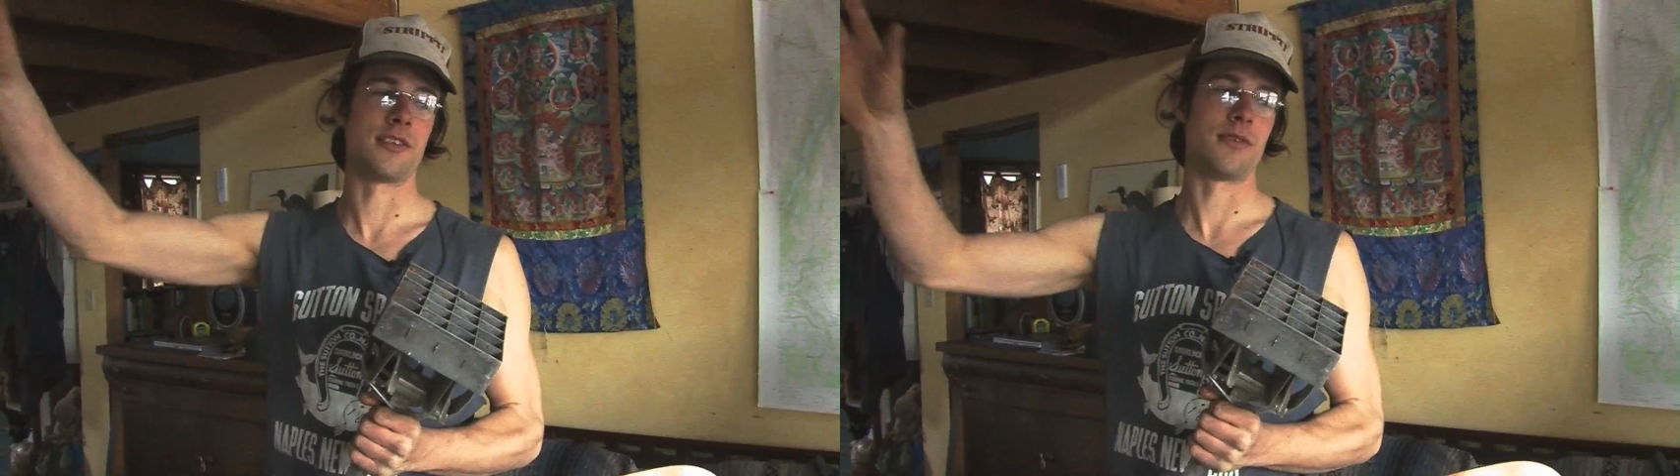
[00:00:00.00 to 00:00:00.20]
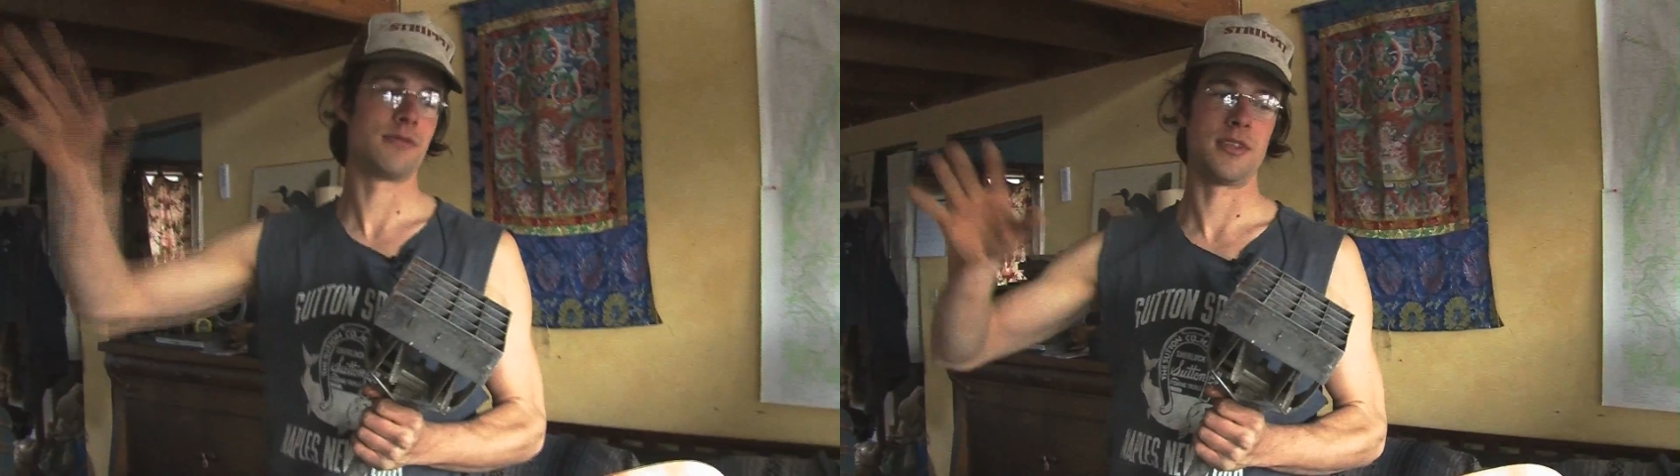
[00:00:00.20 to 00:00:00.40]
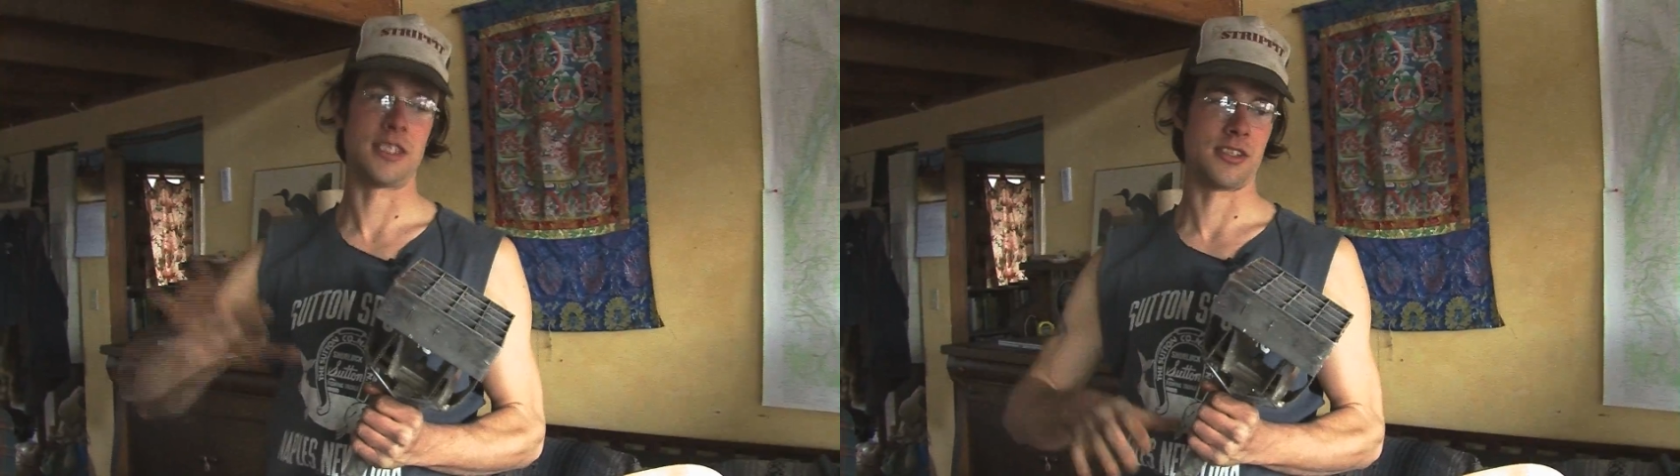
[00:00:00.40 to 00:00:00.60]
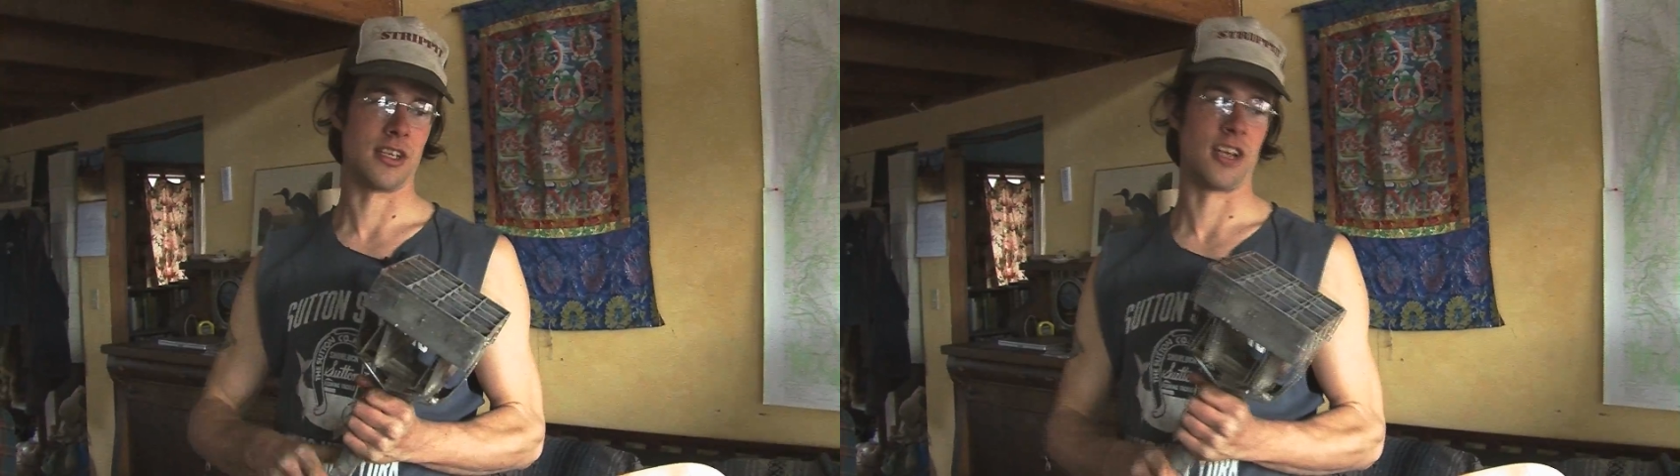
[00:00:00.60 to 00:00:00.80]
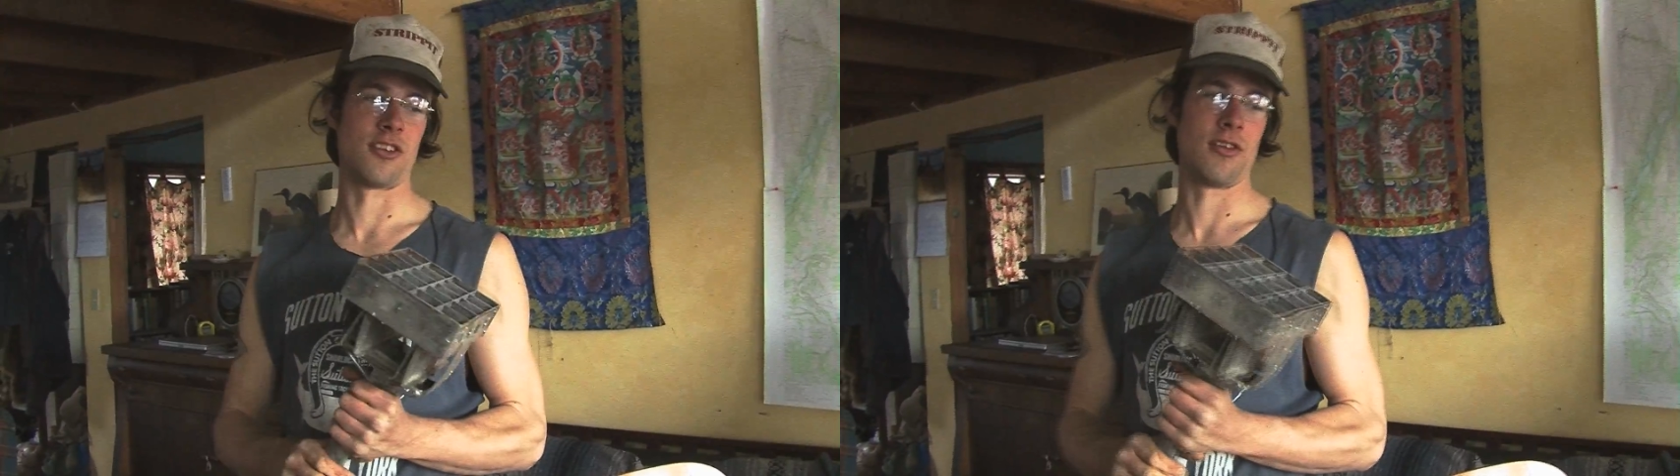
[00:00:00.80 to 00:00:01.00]
So it's
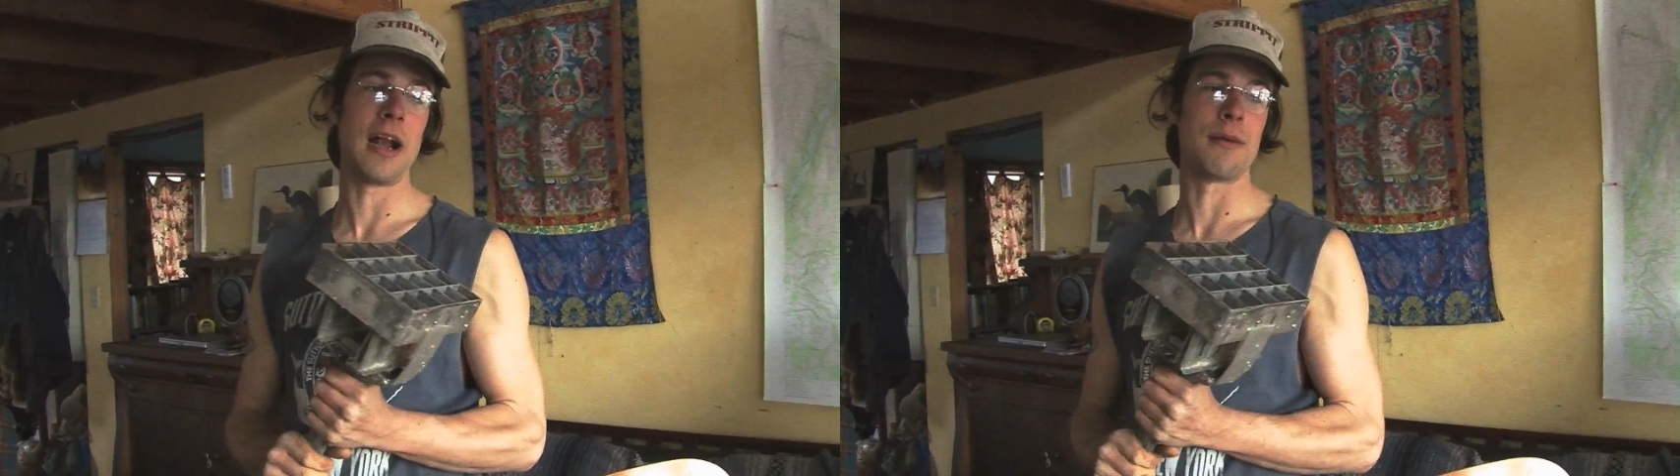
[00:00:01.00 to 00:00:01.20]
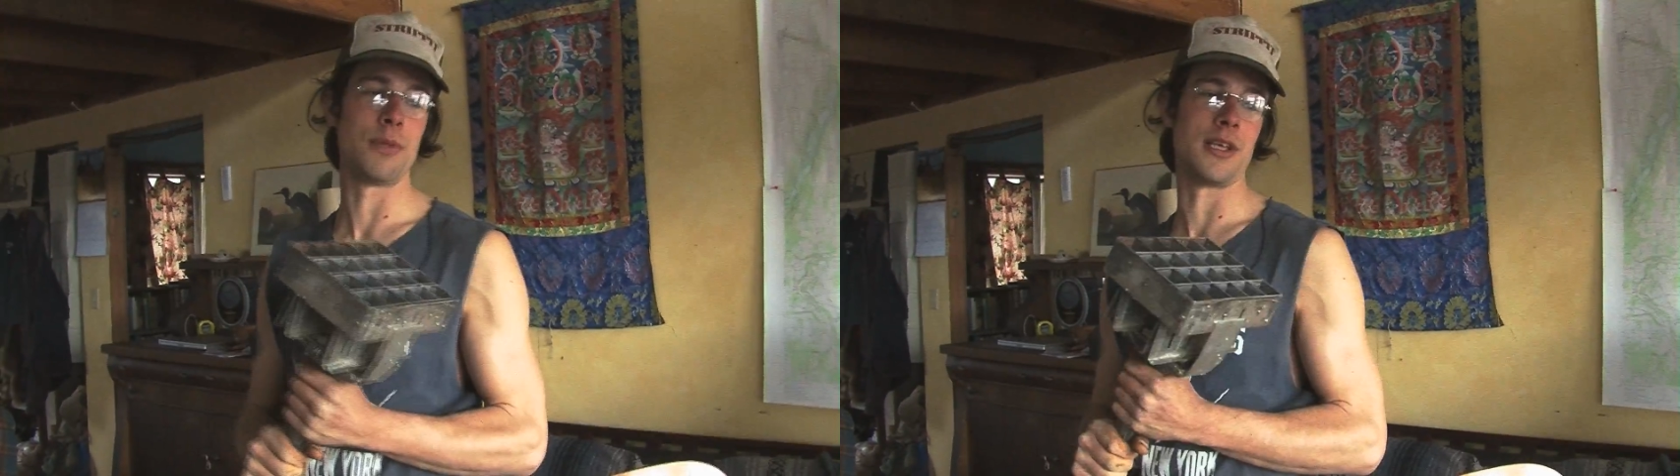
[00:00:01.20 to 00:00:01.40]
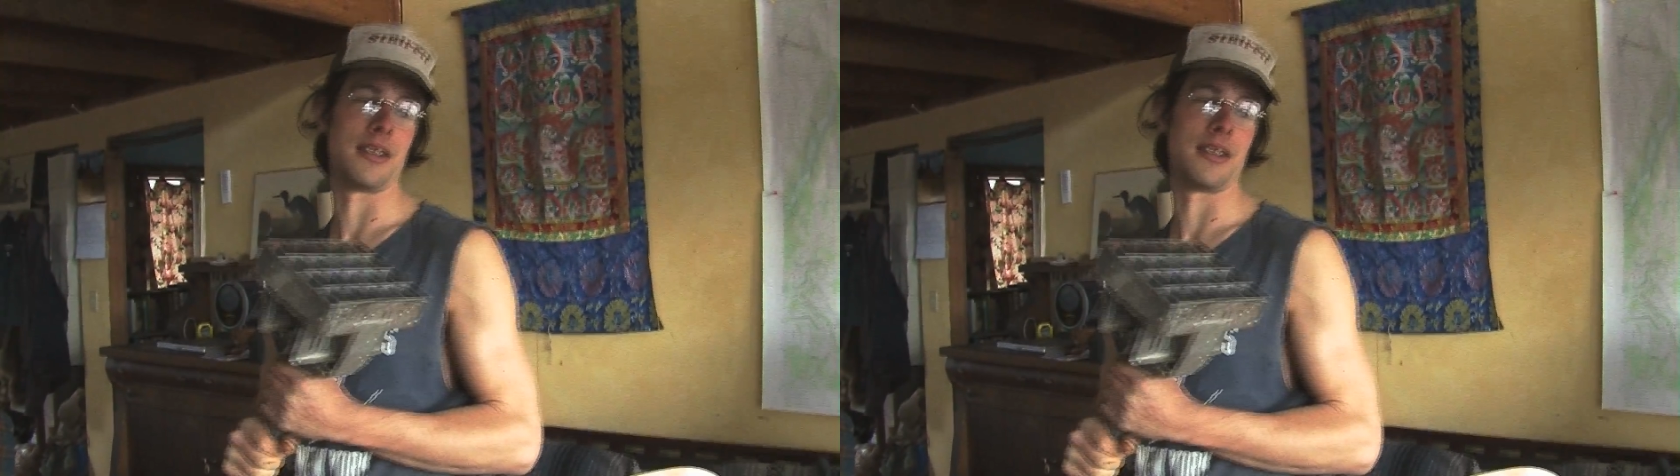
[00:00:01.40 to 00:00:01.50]
incredibly